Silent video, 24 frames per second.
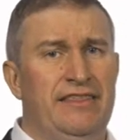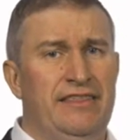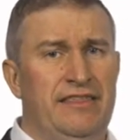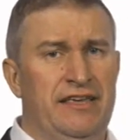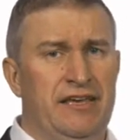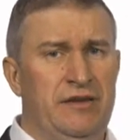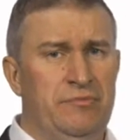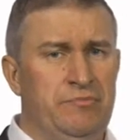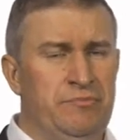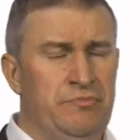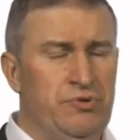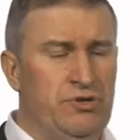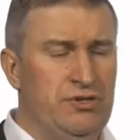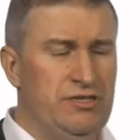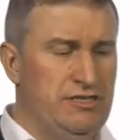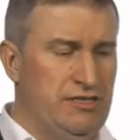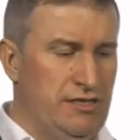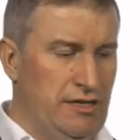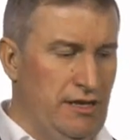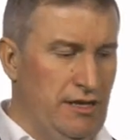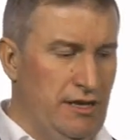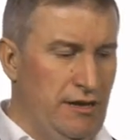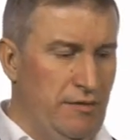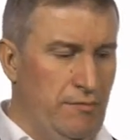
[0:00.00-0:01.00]
The input
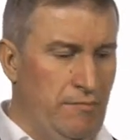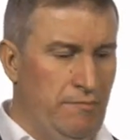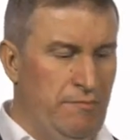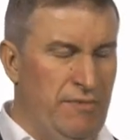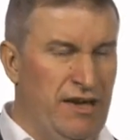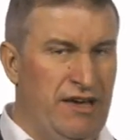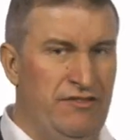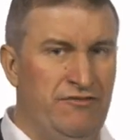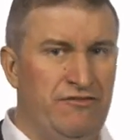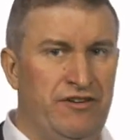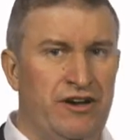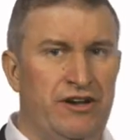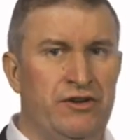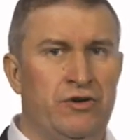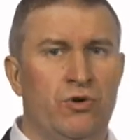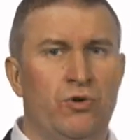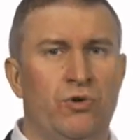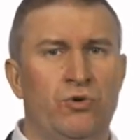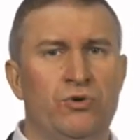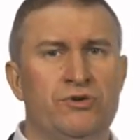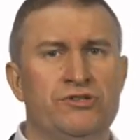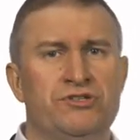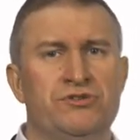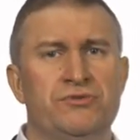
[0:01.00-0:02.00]
method
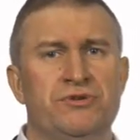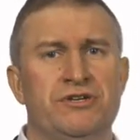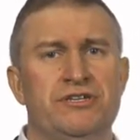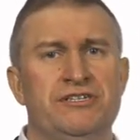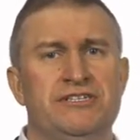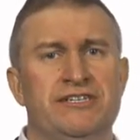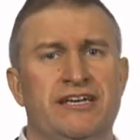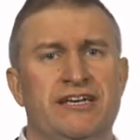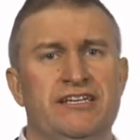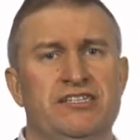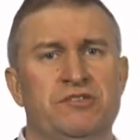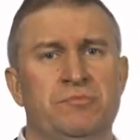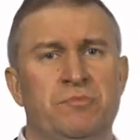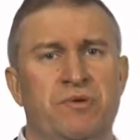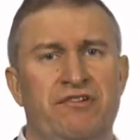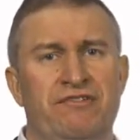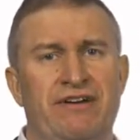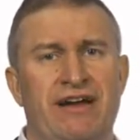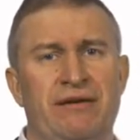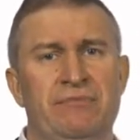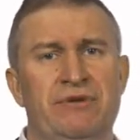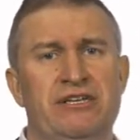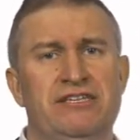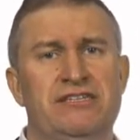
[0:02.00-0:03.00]
also contains
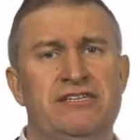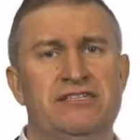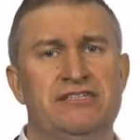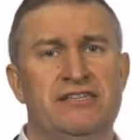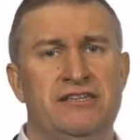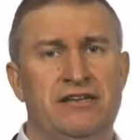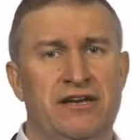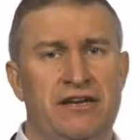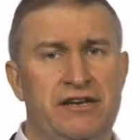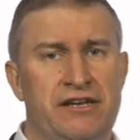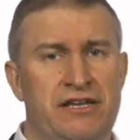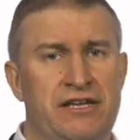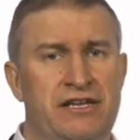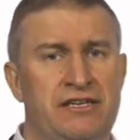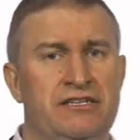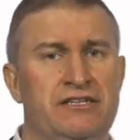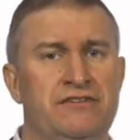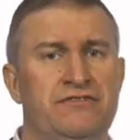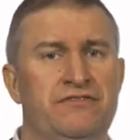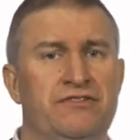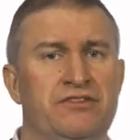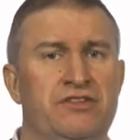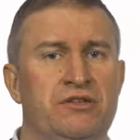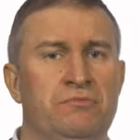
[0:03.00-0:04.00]
parameters that are needed
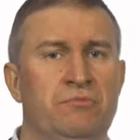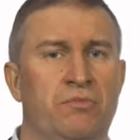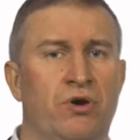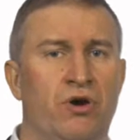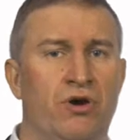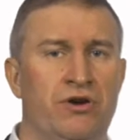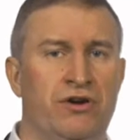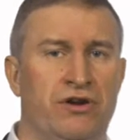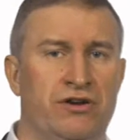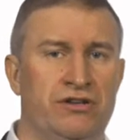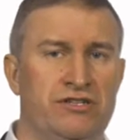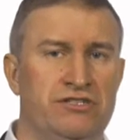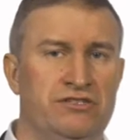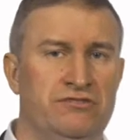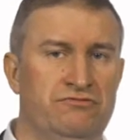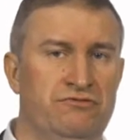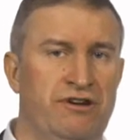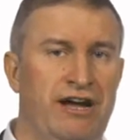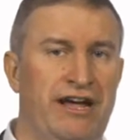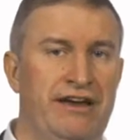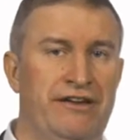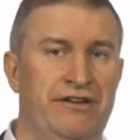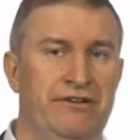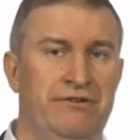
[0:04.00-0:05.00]
for the model to
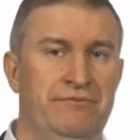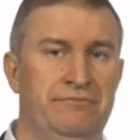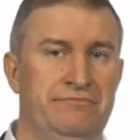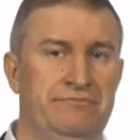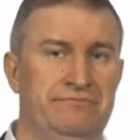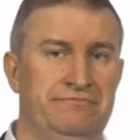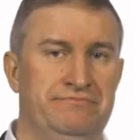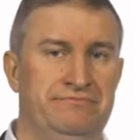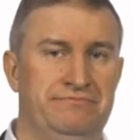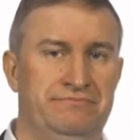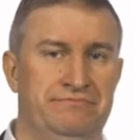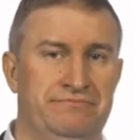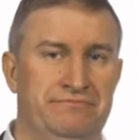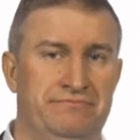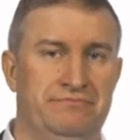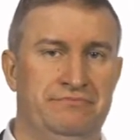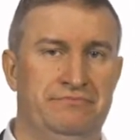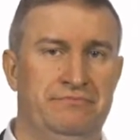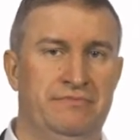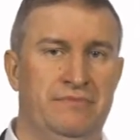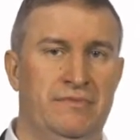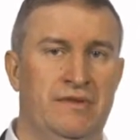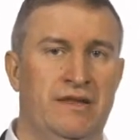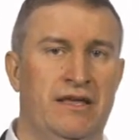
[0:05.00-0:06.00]
run.
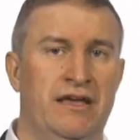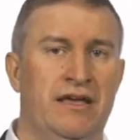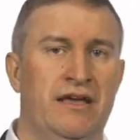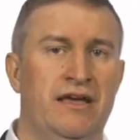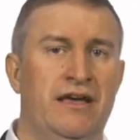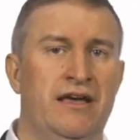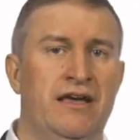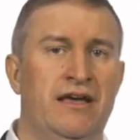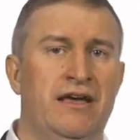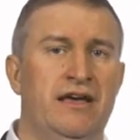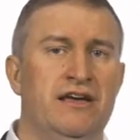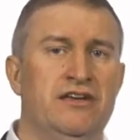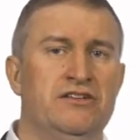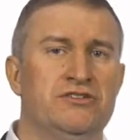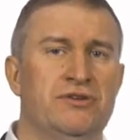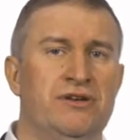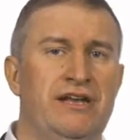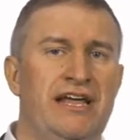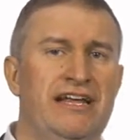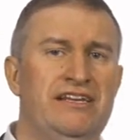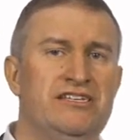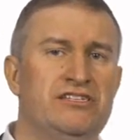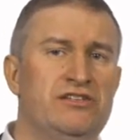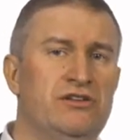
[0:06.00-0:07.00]
So
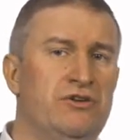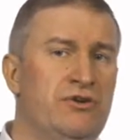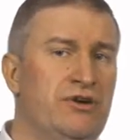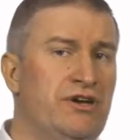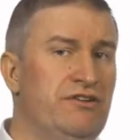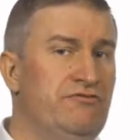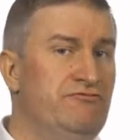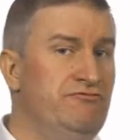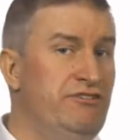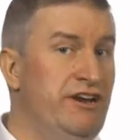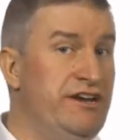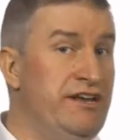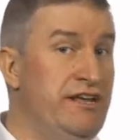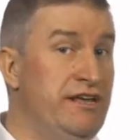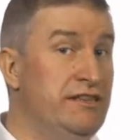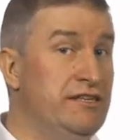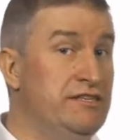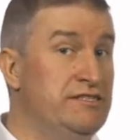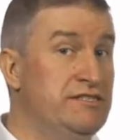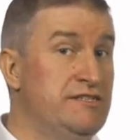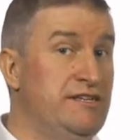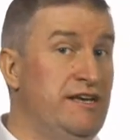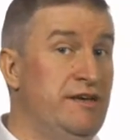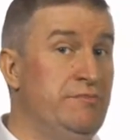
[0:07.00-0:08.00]
let's look at running
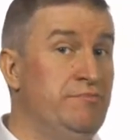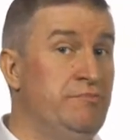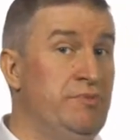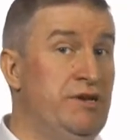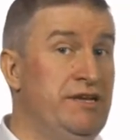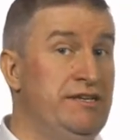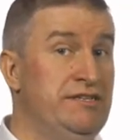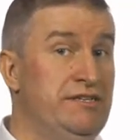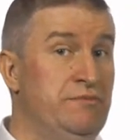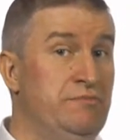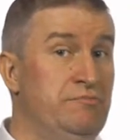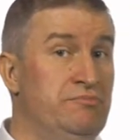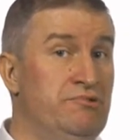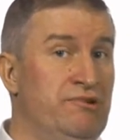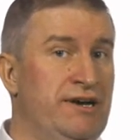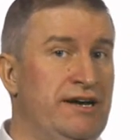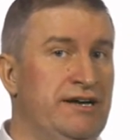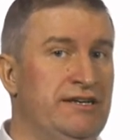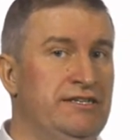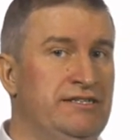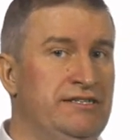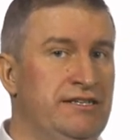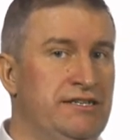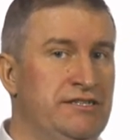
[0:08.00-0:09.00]
this template in
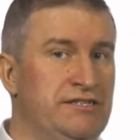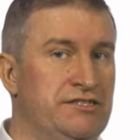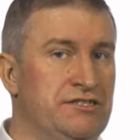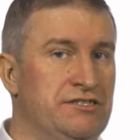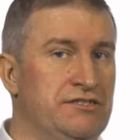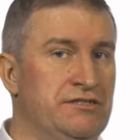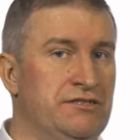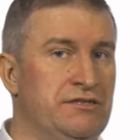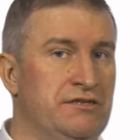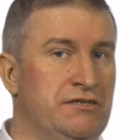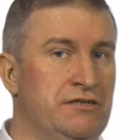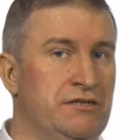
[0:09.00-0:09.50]
practice.